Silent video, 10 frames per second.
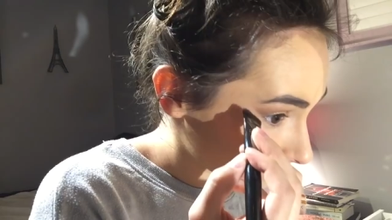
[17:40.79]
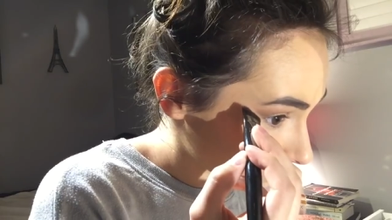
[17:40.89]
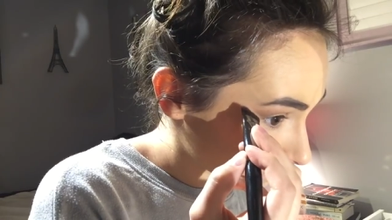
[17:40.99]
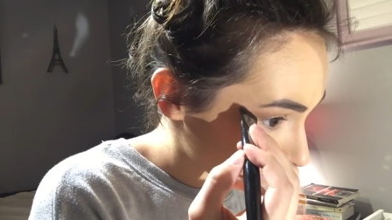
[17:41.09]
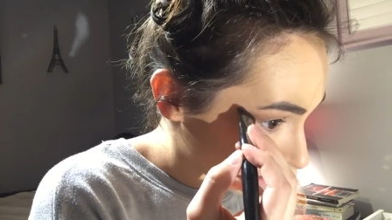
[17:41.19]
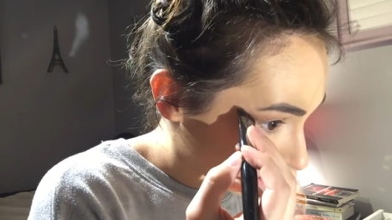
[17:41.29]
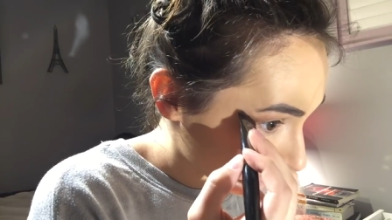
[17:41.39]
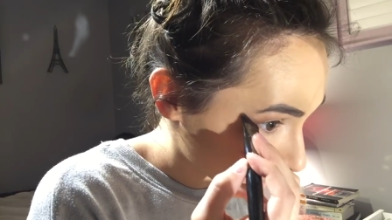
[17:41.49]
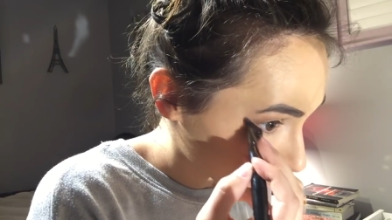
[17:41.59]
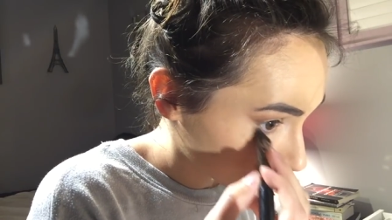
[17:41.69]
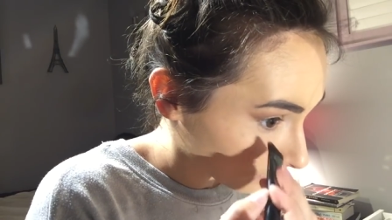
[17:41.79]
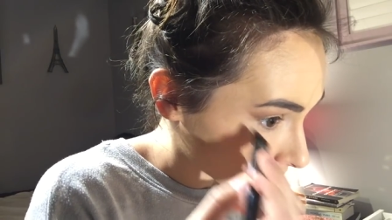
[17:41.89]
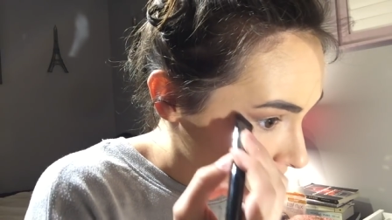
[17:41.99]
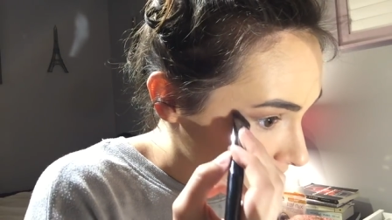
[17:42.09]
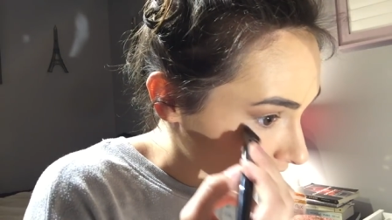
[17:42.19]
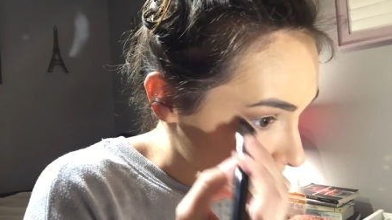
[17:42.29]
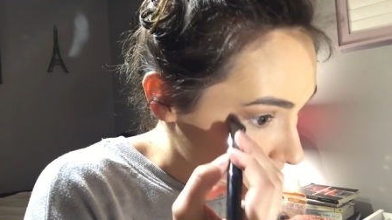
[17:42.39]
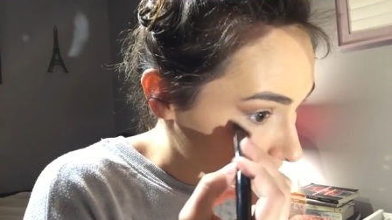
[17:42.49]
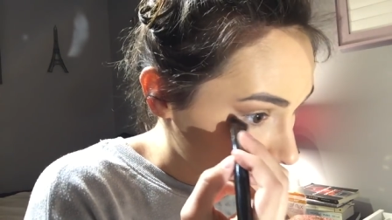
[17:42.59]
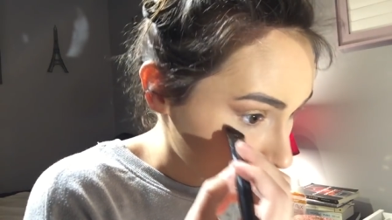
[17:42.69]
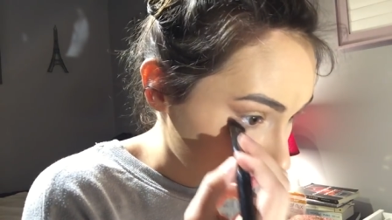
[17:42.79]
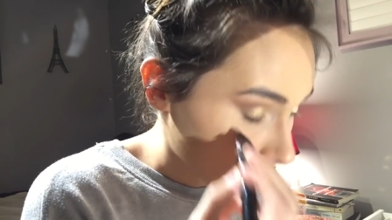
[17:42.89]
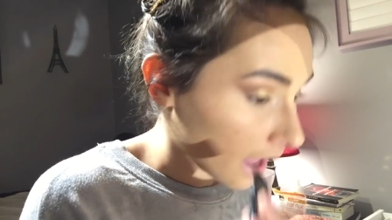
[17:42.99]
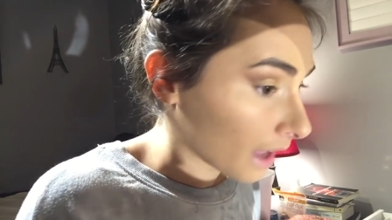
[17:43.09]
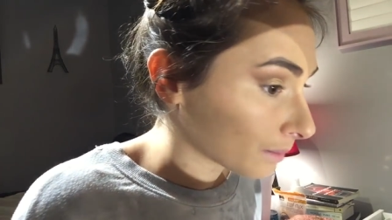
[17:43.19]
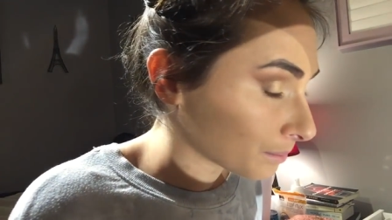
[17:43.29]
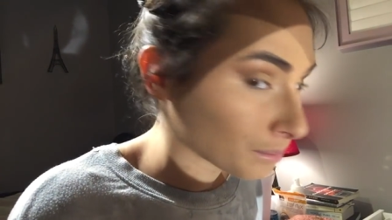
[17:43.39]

to me is that